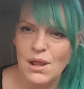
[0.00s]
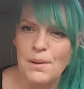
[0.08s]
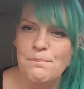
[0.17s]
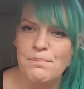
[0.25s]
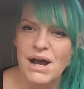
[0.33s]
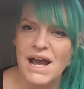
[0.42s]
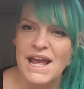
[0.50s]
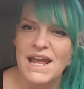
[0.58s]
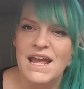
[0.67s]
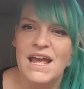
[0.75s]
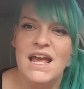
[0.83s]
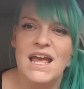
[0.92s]
But
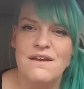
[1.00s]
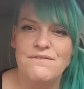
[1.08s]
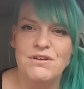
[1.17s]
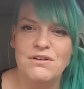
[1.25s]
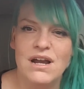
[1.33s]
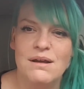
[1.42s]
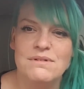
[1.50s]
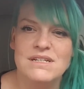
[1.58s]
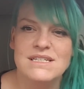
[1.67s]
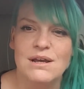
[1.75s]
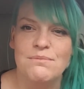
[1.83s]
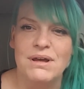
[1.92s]
if you come to
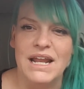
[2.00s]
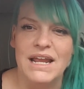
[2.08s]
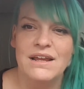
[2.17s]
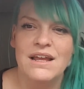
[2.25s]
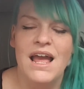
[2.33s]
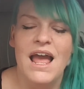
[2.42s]
somebody